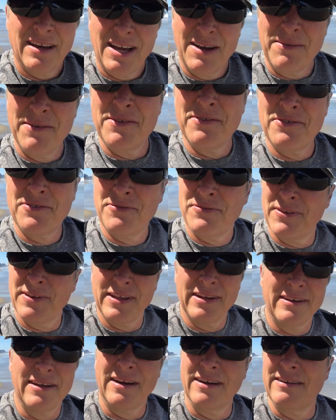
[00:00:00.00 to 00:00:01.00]
I was
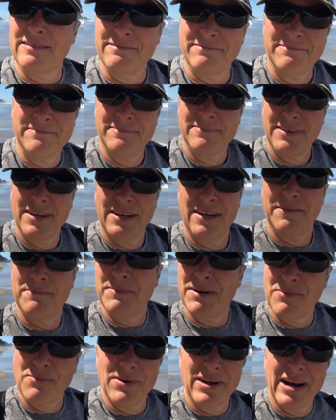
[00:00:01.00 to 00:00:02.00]
feeling done. I,
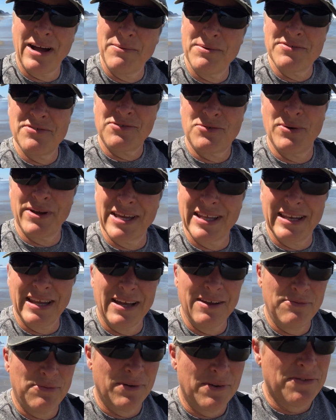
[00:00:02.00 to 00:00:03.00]
what I was doing in
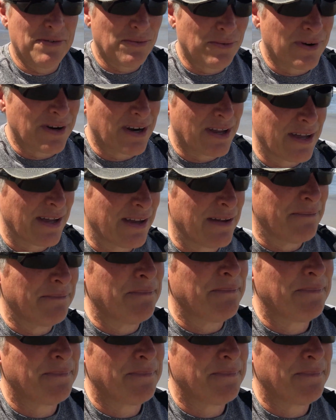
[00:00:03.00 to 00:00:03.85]
life wasn't working.